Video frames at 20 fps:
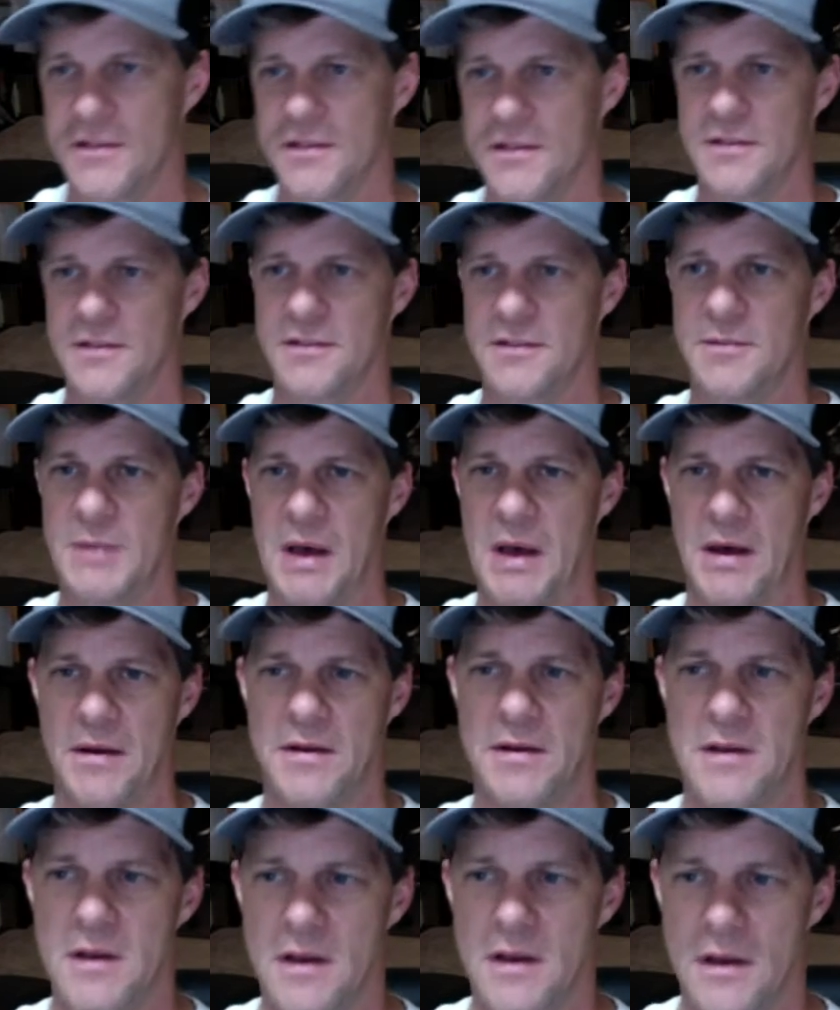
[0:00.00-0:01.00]
This is
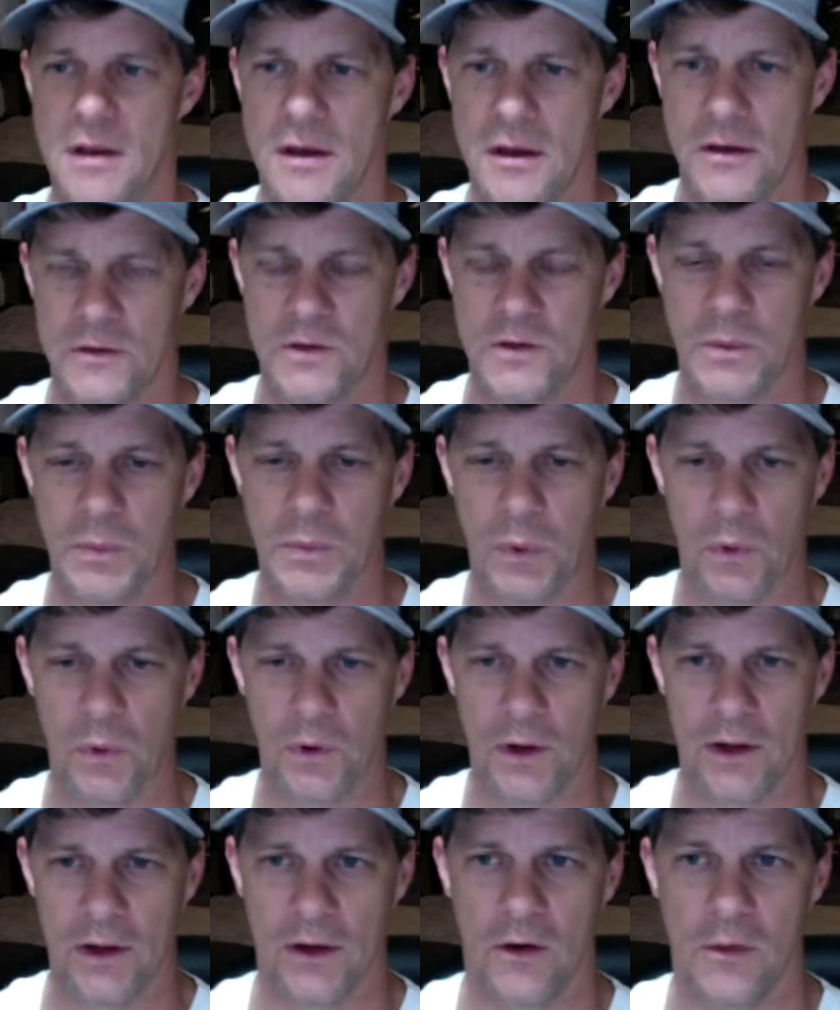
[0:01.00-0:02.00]
about
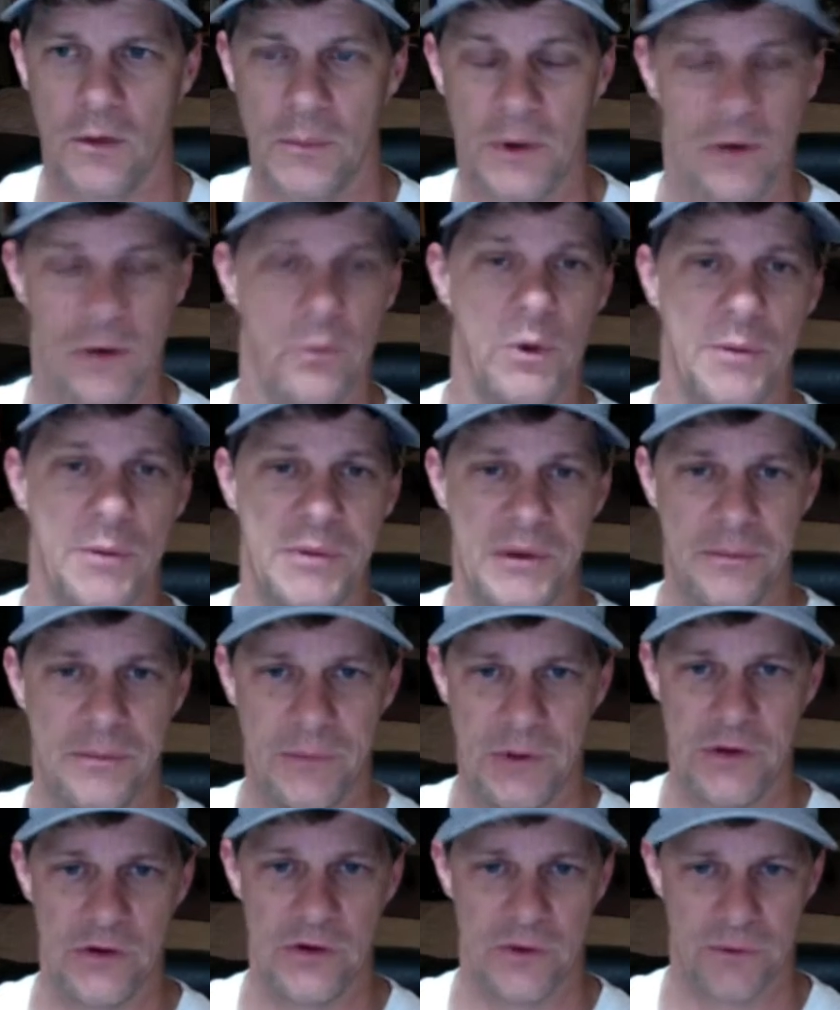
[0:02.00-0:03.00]
supporting our men and women
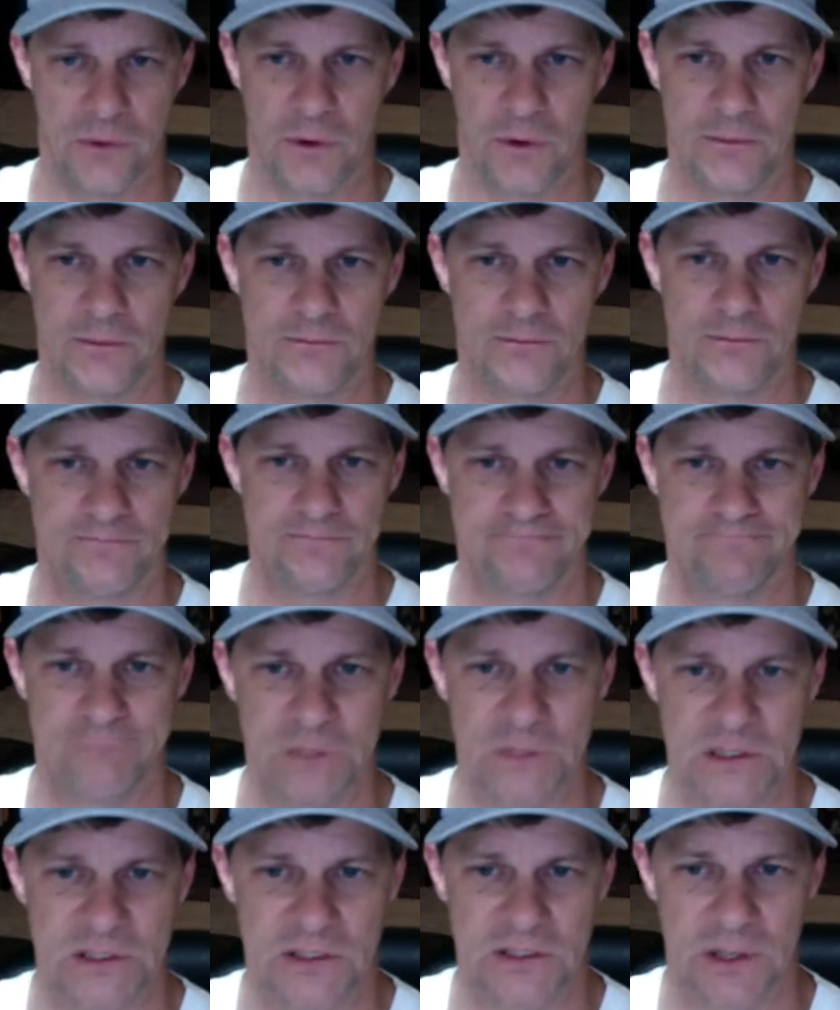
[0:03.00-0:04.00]
in uniform,
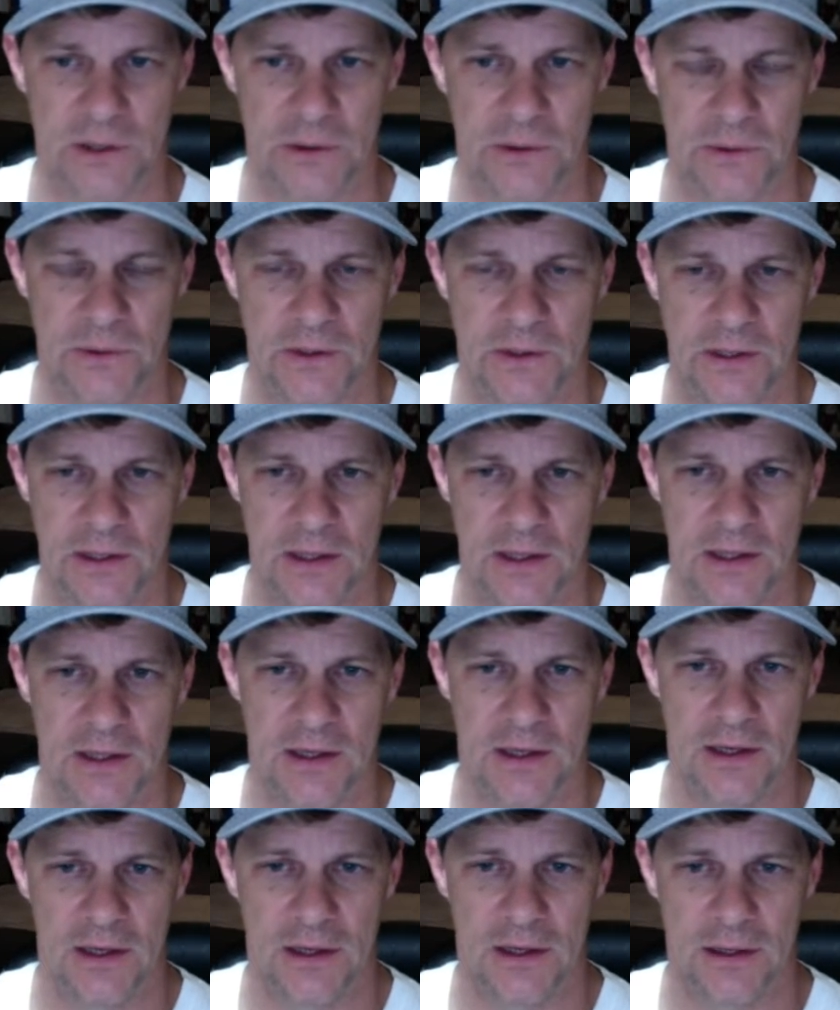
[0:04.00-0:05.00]
and so
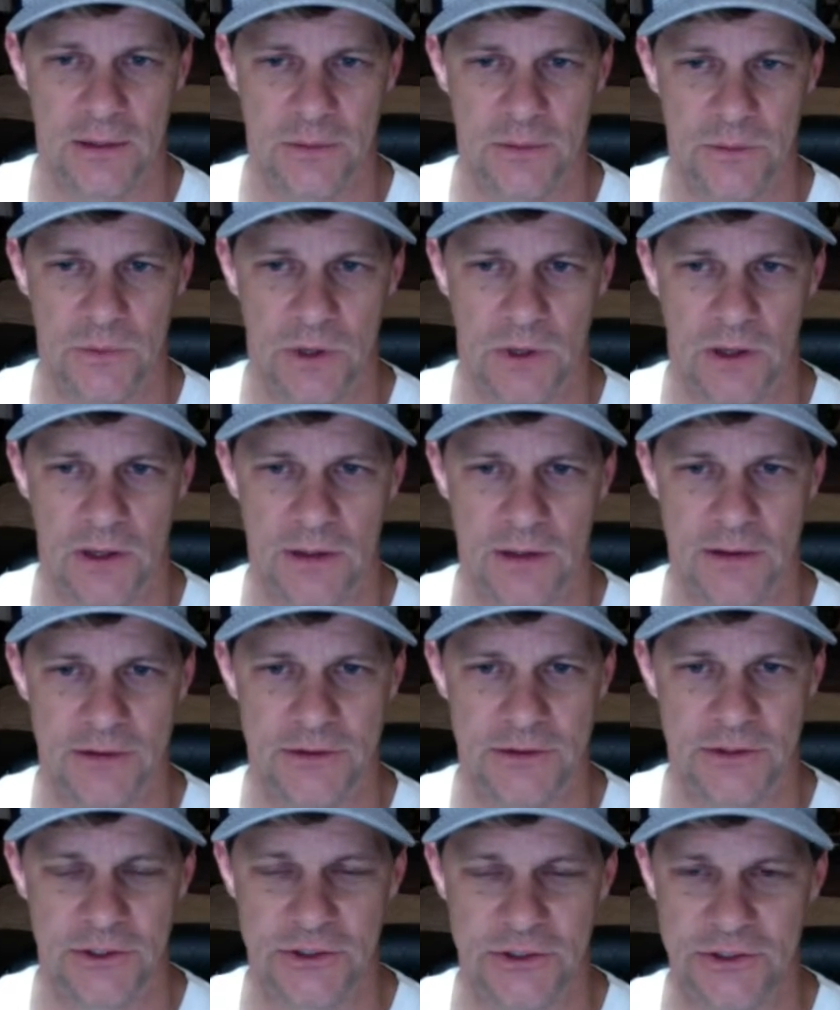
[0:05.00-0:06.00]
um,
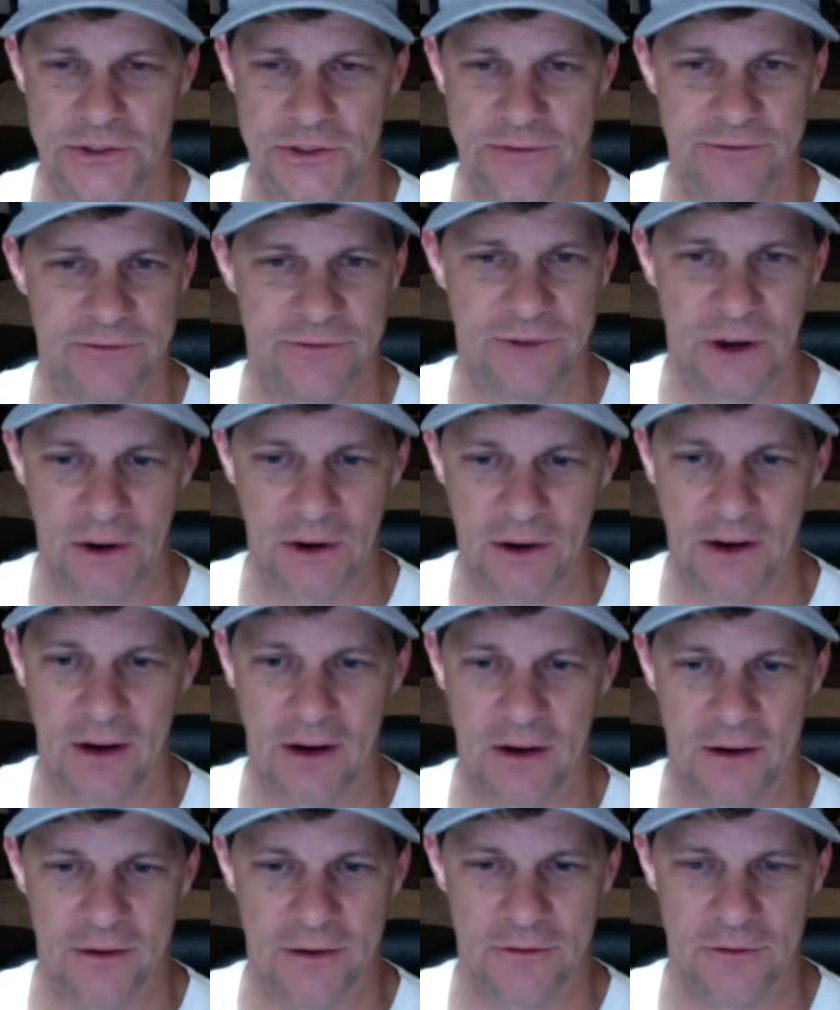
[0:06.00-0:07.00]
just very
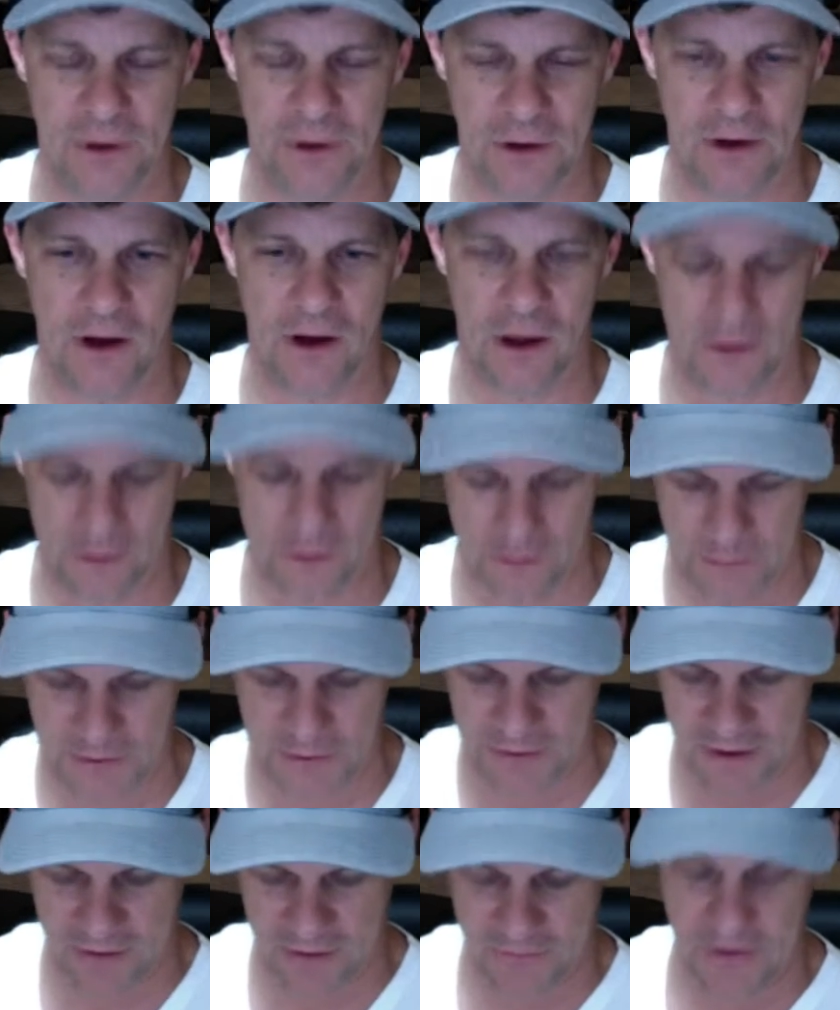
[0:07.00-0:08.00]
very honored to be
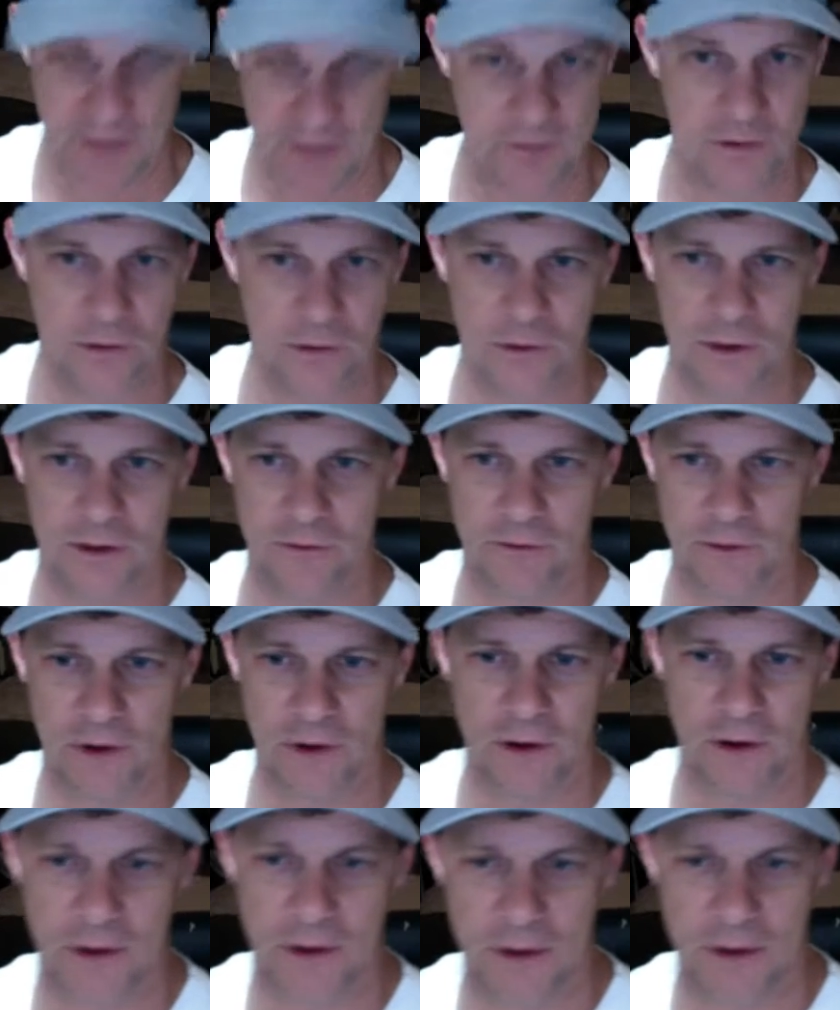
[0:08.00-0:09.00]
that vessel and
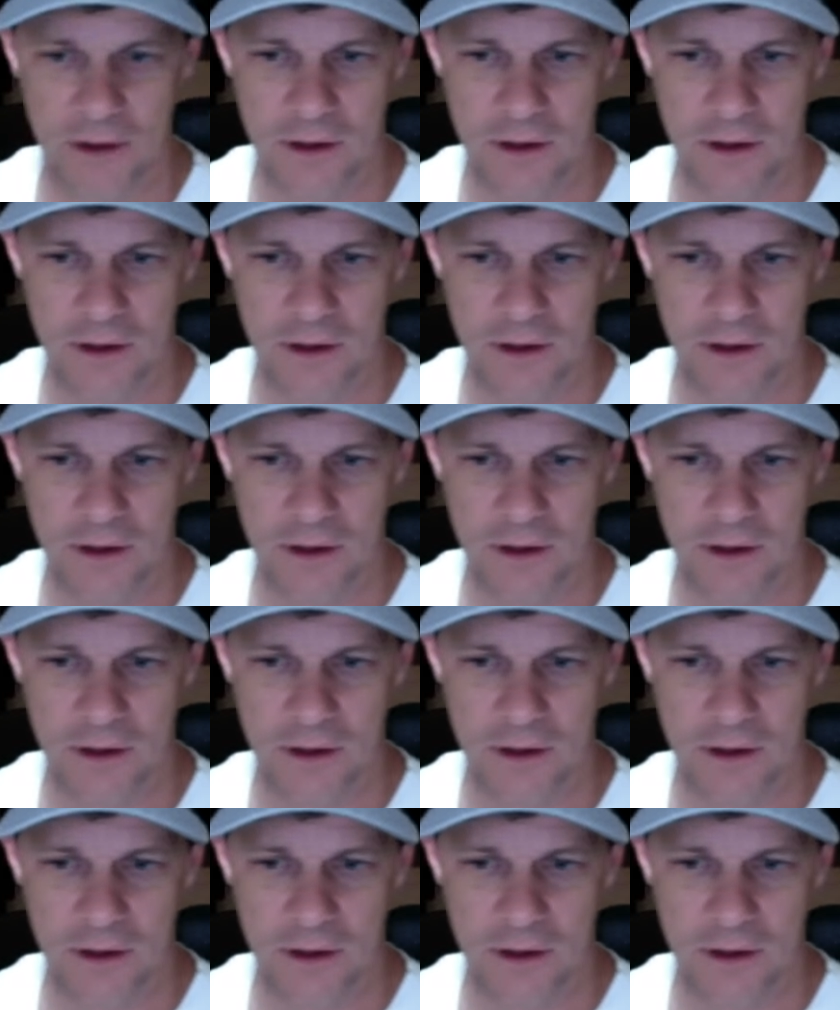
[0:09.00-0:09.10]
very